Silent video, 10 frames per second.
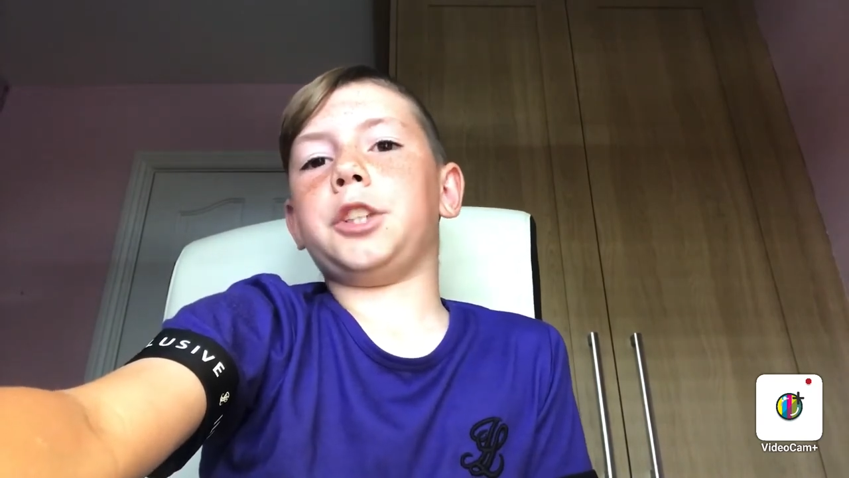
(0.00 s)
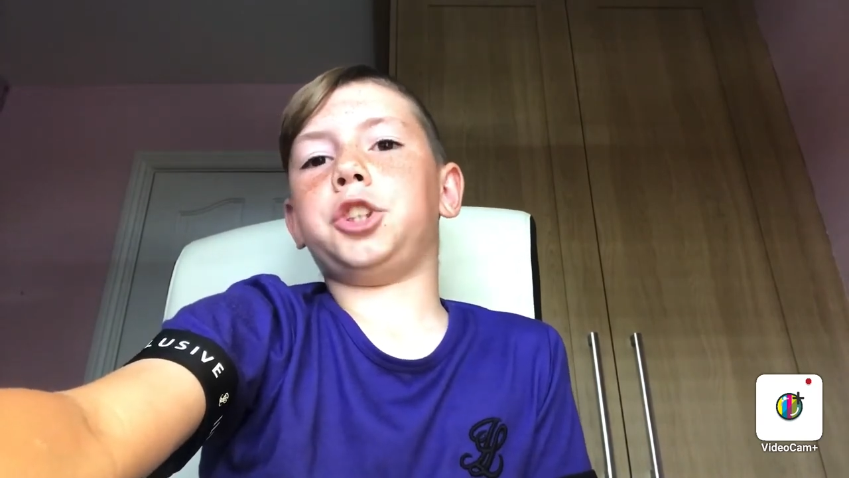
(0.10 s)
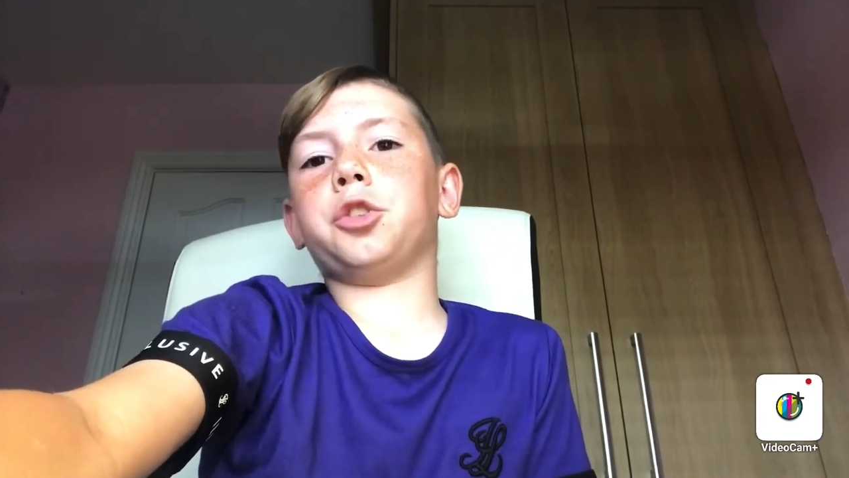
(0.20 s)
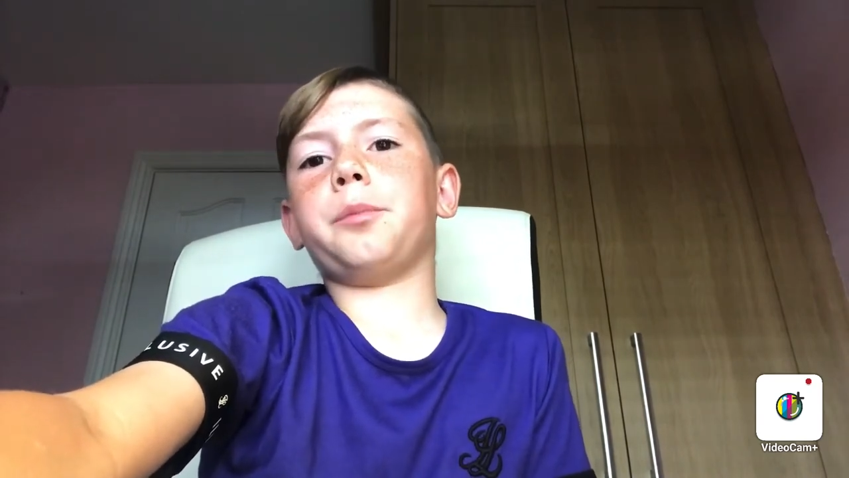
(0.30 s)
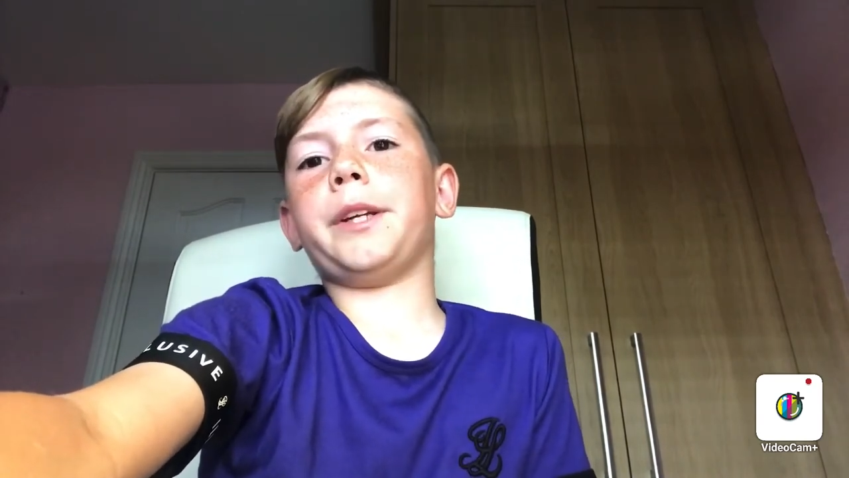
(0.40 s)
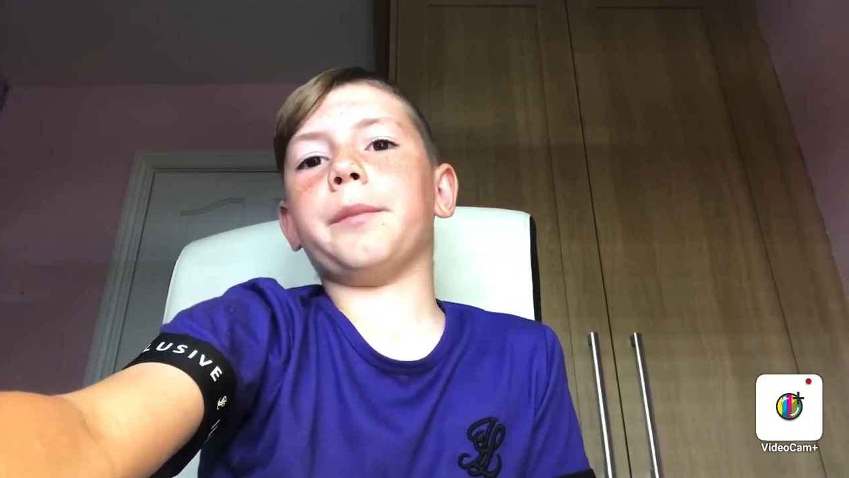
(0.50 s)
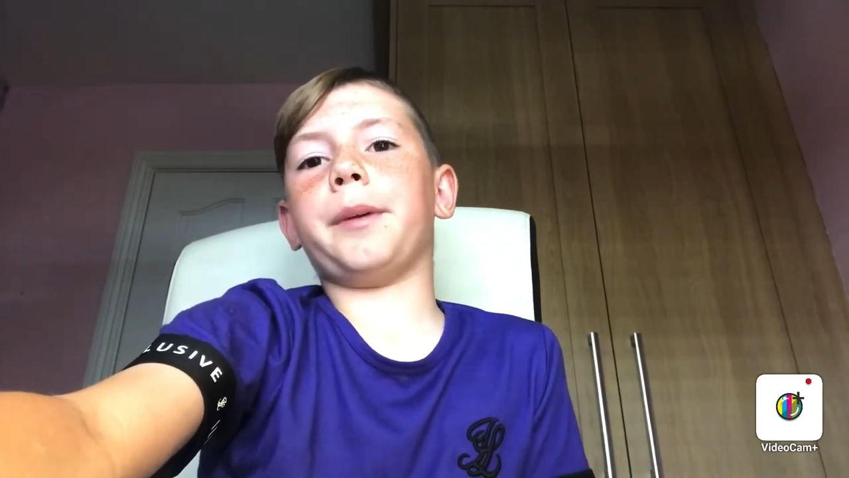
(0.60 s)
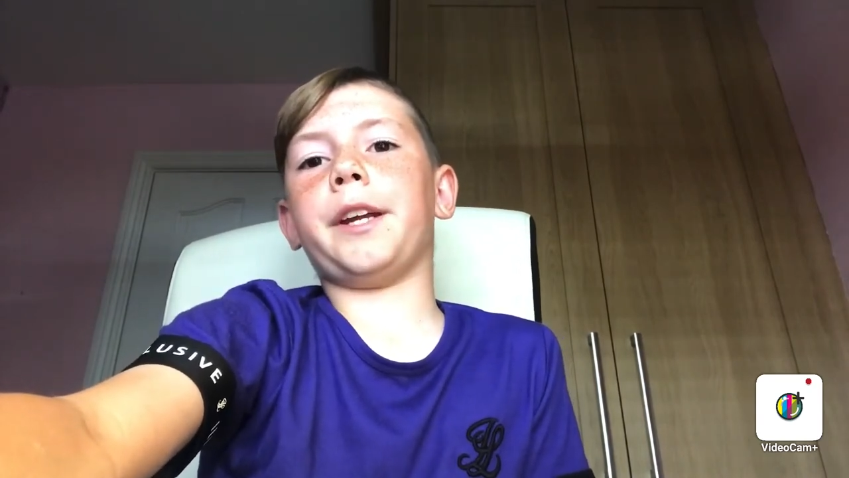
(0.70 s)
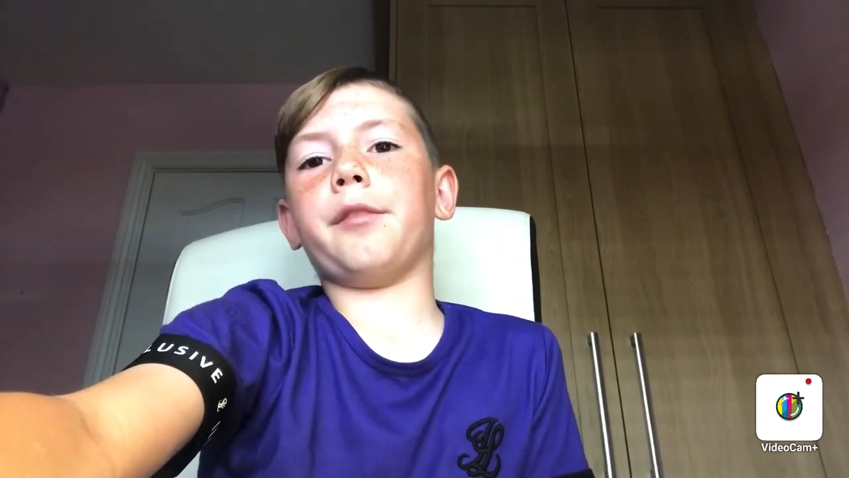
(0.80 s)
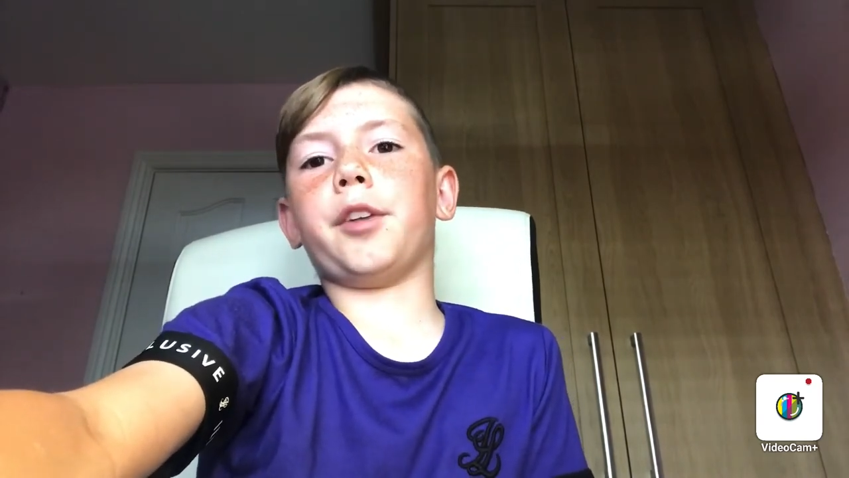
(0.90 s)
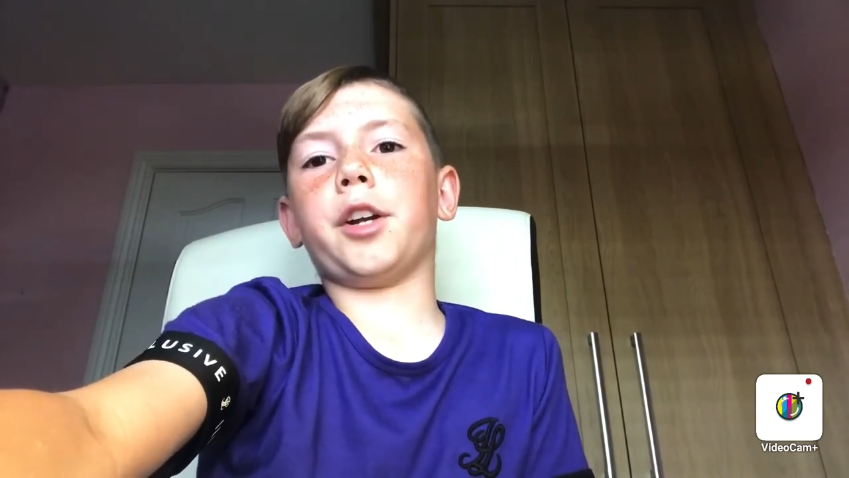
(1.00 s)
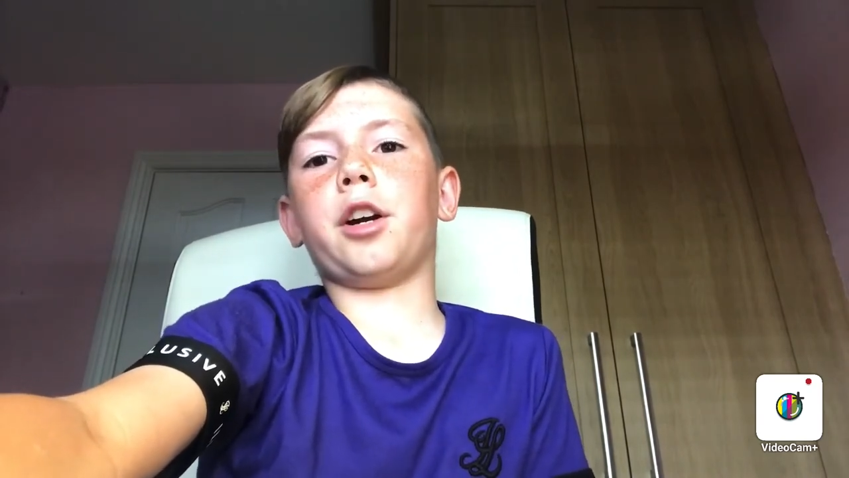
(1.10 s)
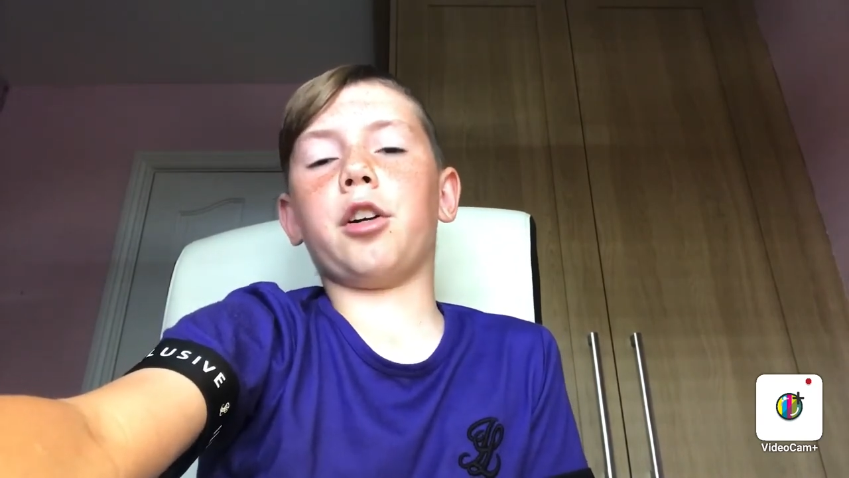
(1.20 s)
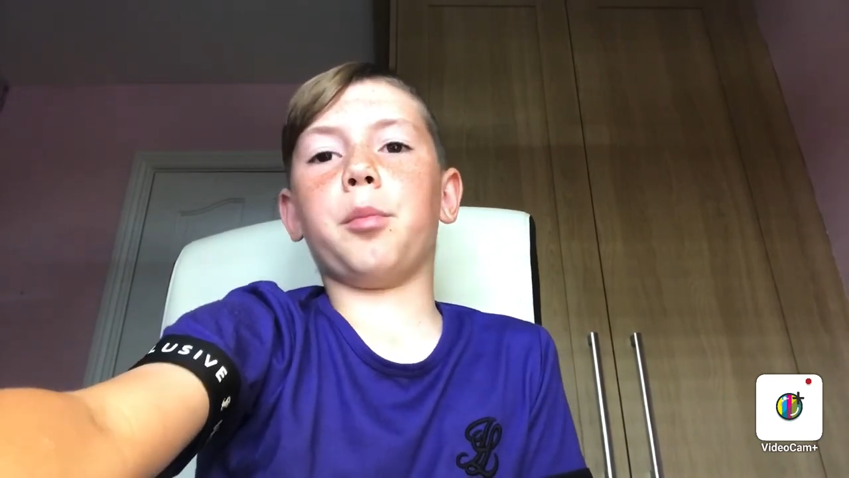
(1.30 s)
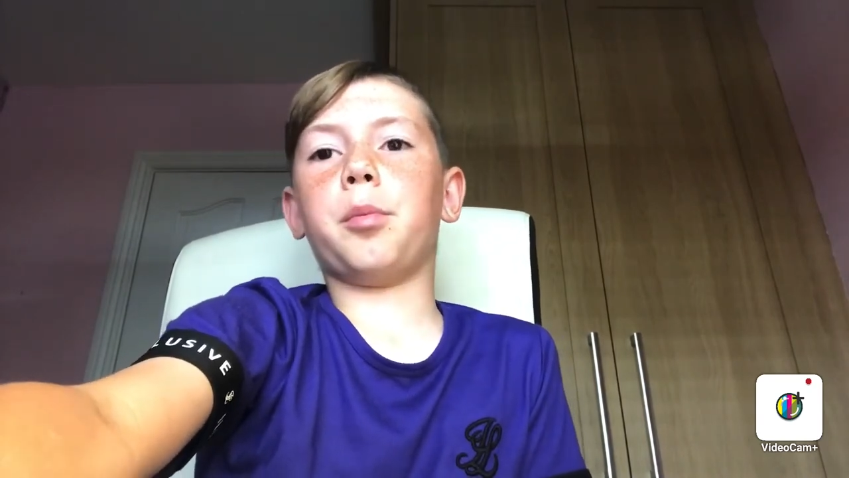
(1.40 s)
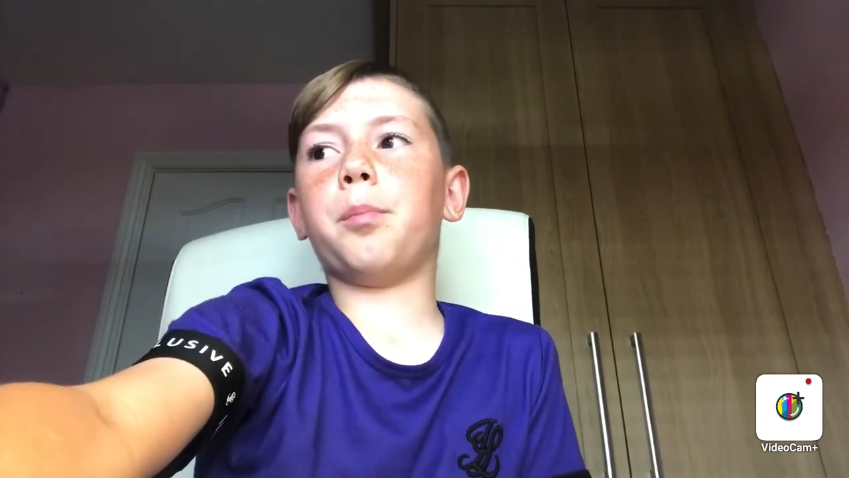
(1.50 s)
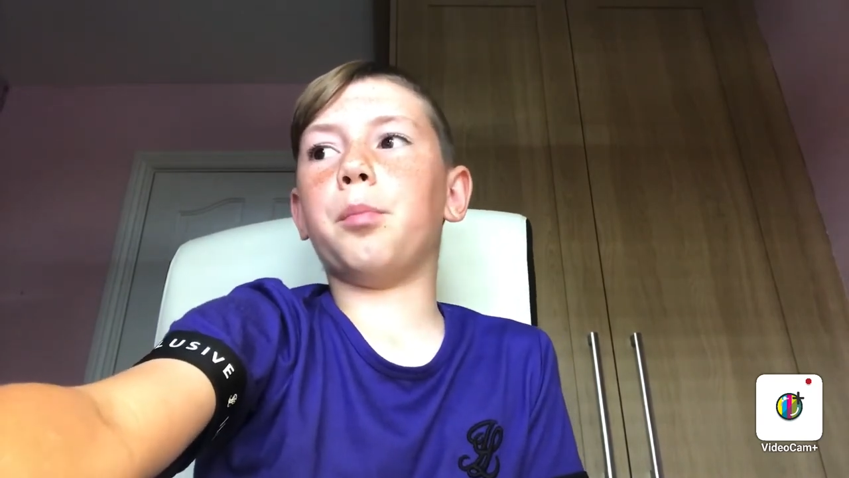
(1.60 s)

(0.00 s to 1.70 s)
should be competing for Europe,